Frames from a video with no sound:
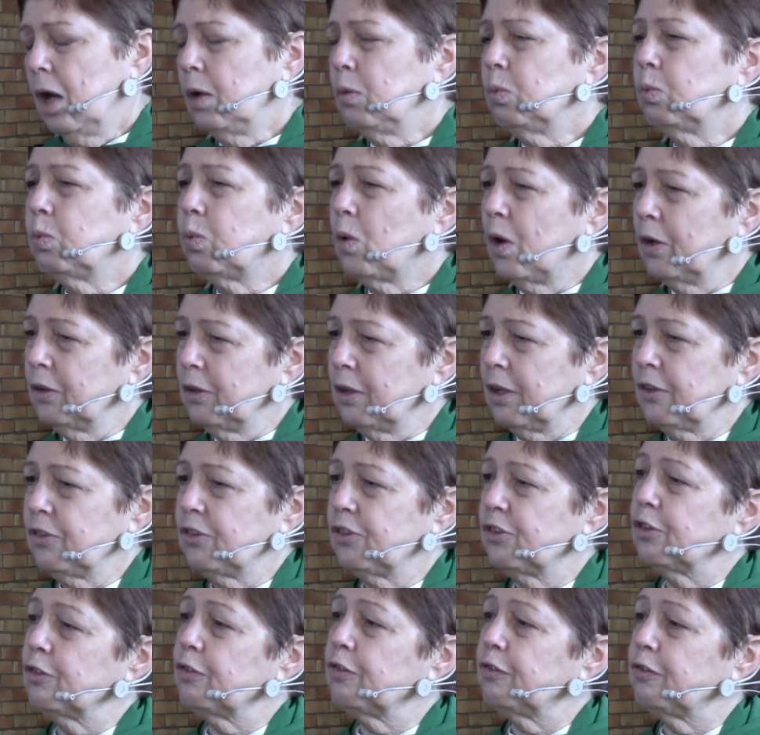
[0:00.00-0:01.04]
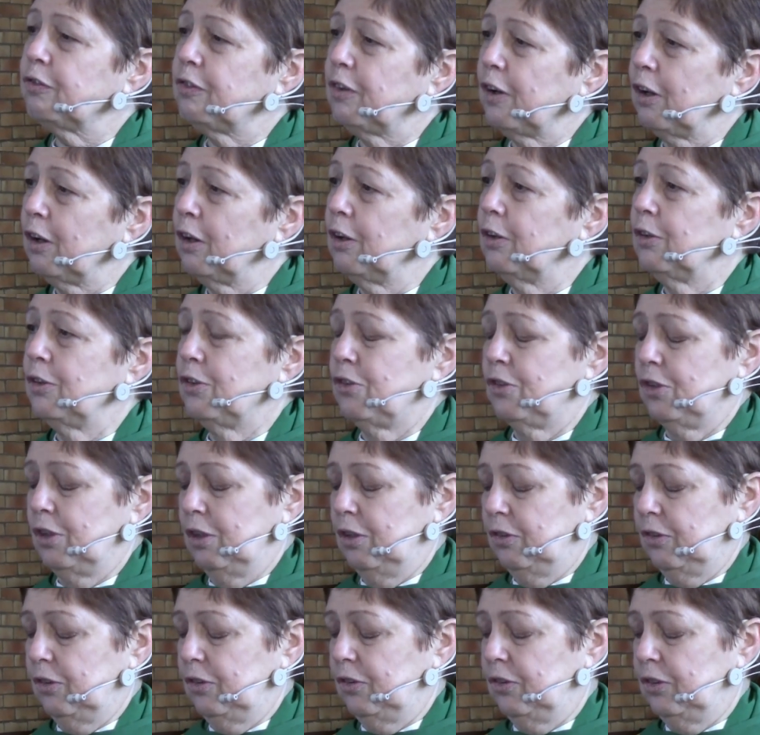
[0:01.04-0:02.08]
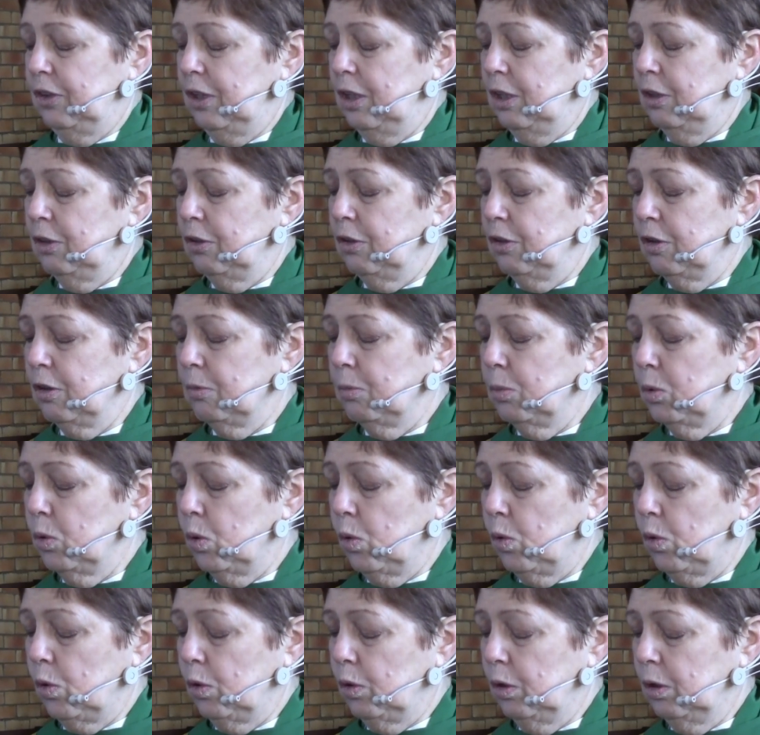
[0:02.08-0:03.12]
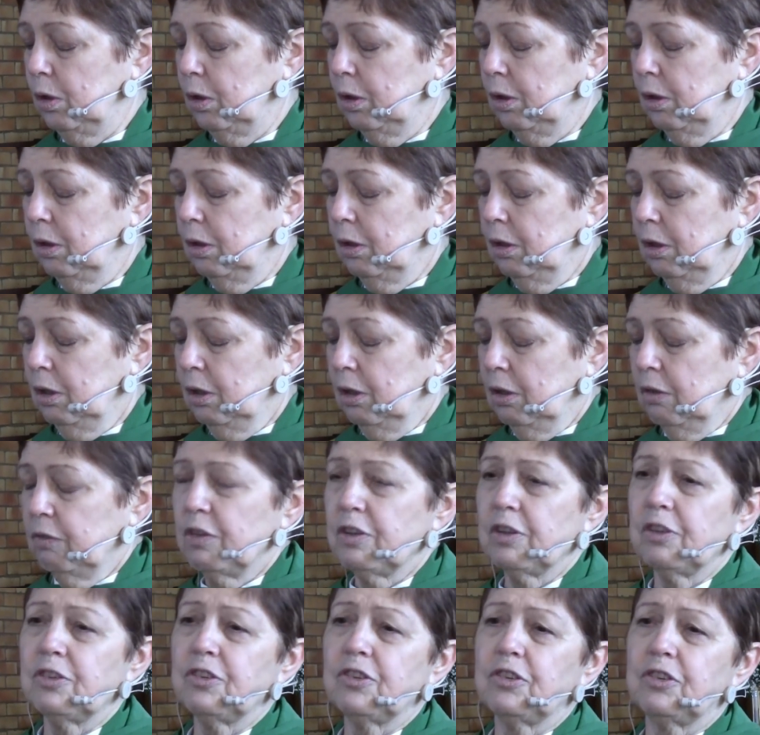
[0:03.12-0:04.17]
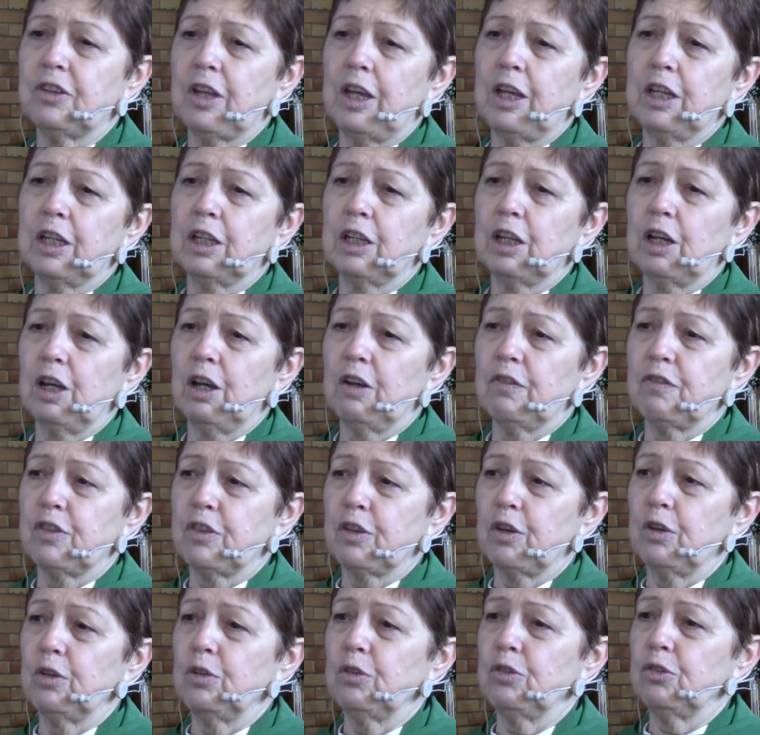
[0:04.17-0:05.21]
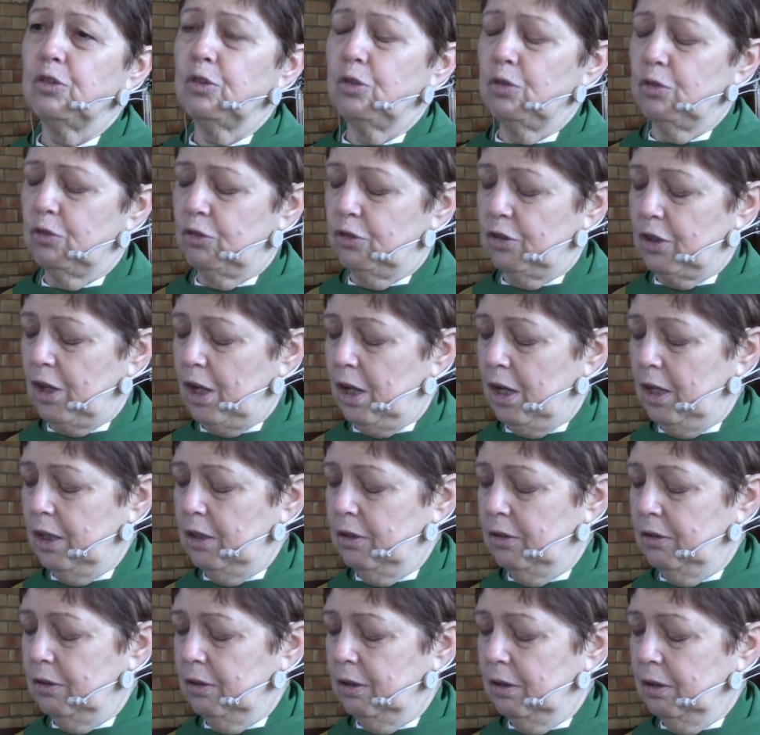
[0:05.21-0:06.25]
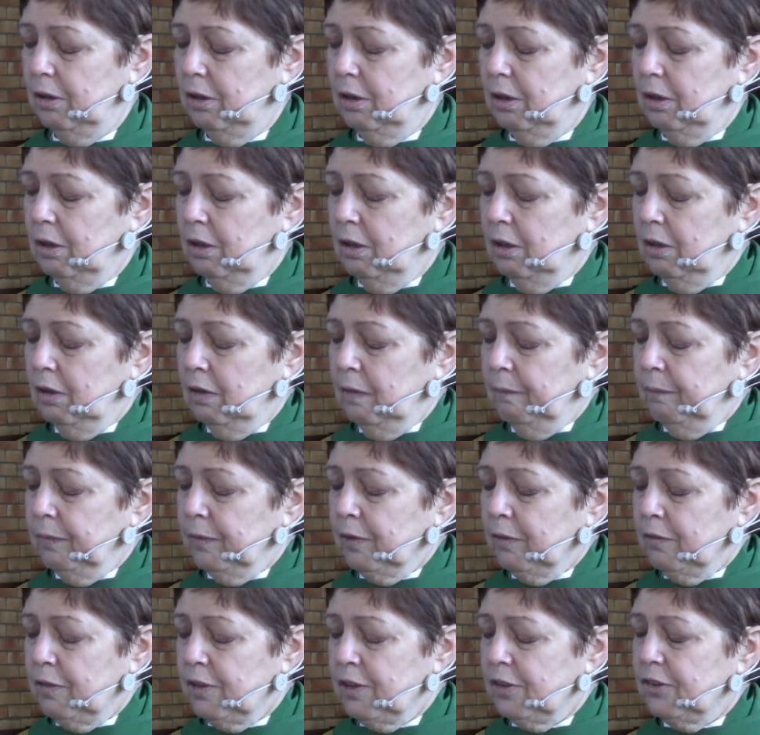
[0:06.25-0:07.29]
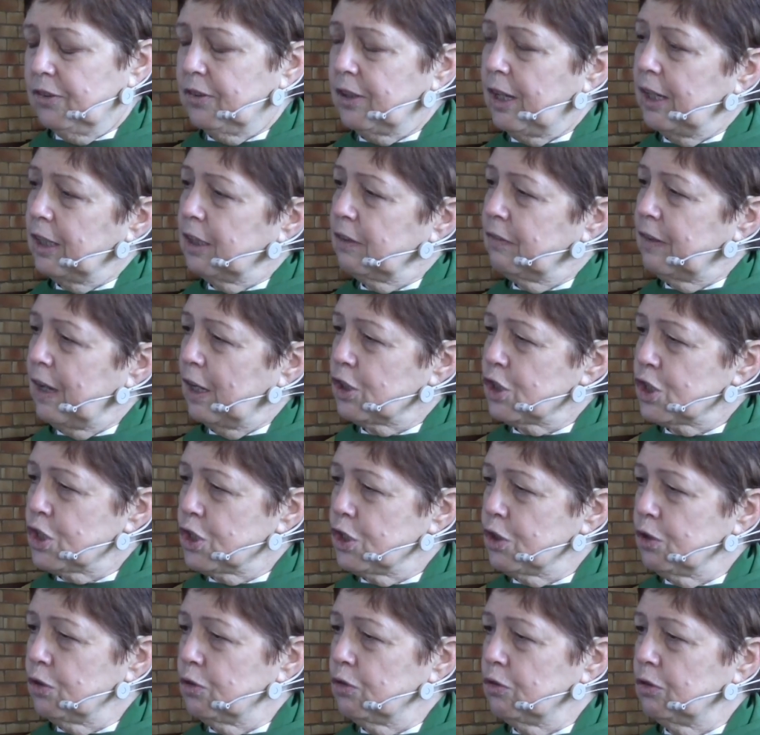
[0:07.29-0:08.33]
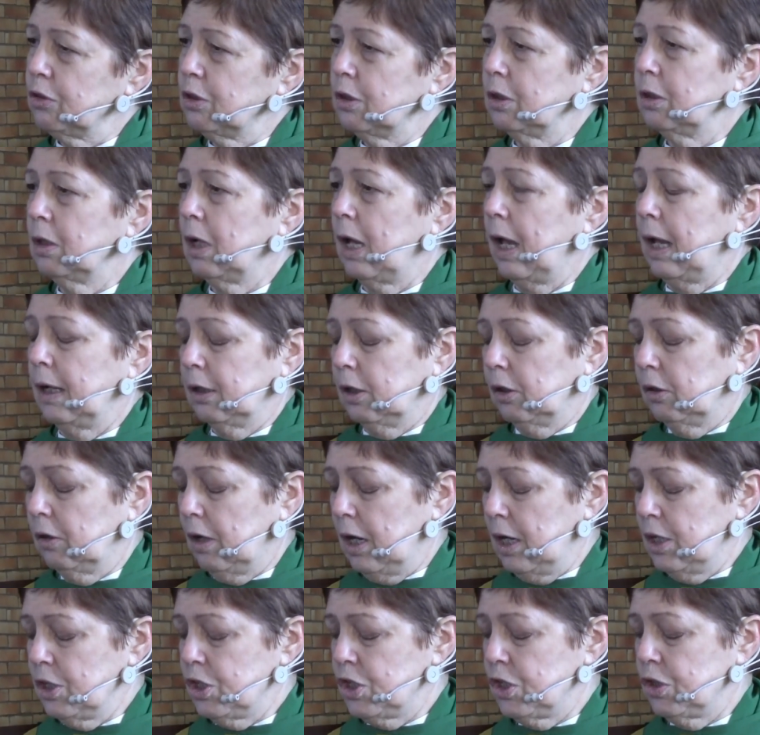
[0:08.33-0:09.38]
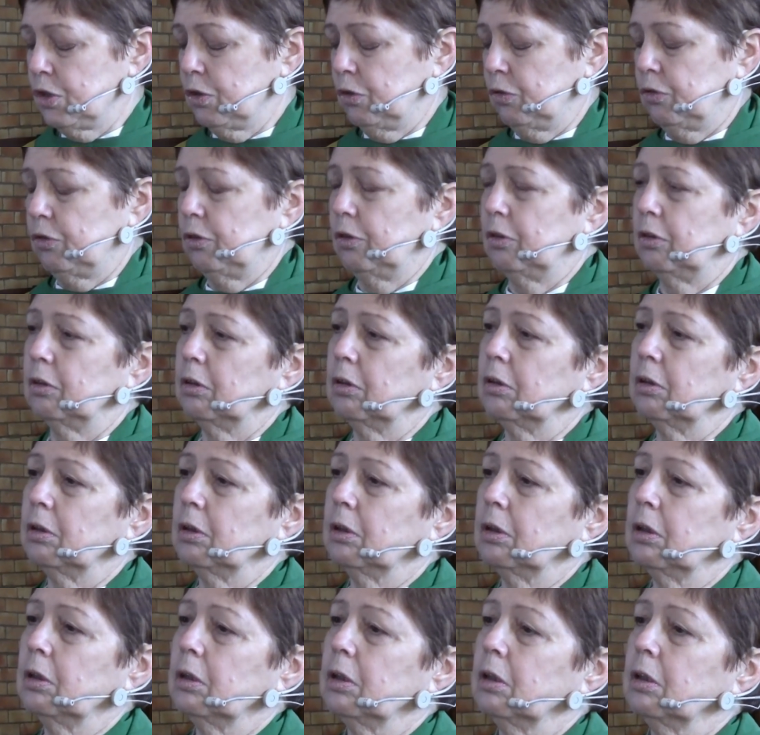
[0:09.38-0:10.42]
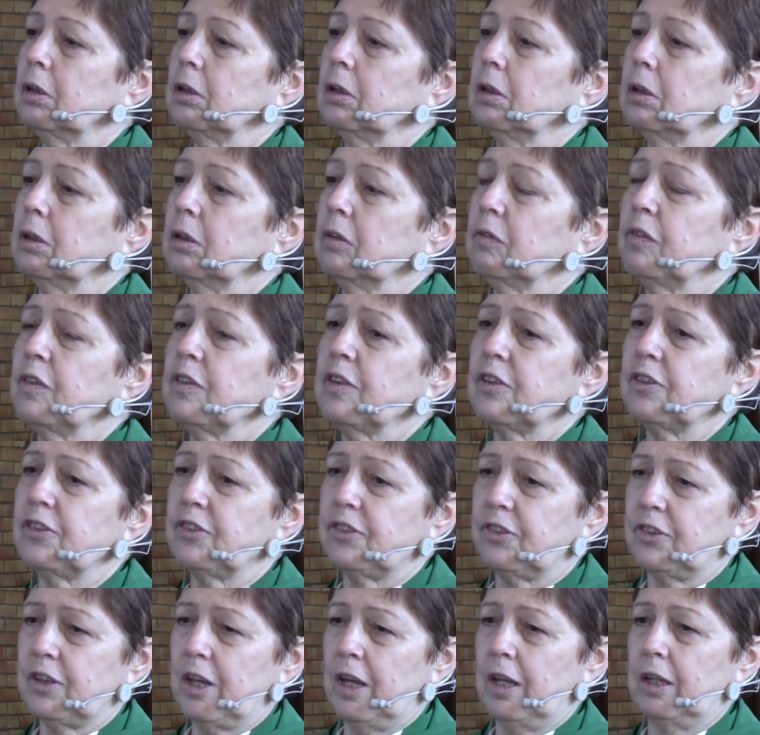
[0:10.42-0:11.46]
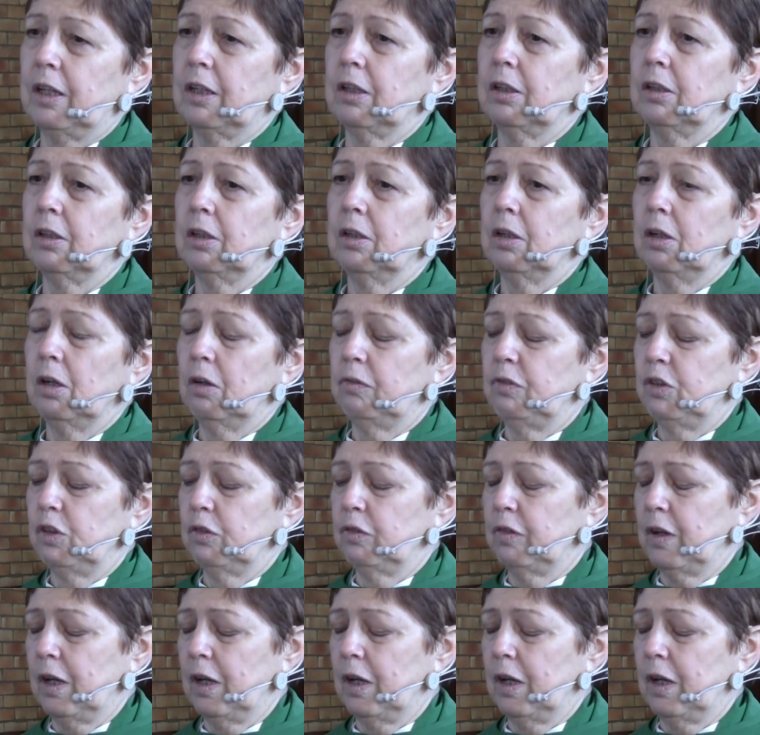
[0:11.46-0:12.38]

I want us to follow Jesus into the more for the sake of those who died, for the sake of our children and grandchildren, for the sake of